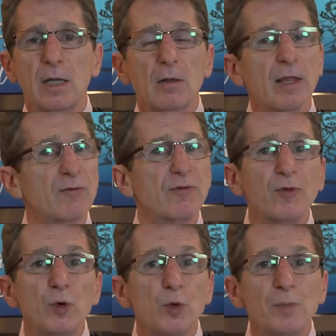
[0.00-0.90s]
Let
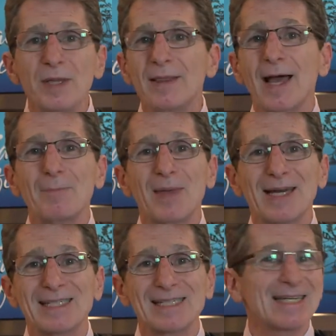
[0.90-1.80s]
food be thy
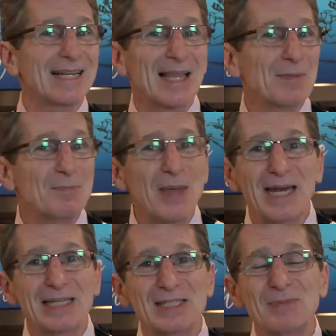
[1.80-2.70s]
medicine and let
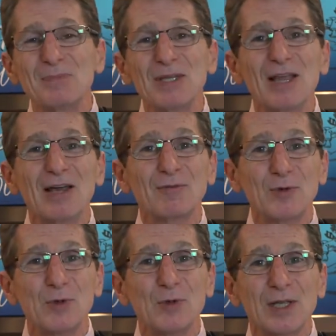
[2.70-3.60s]
medicine be thy food.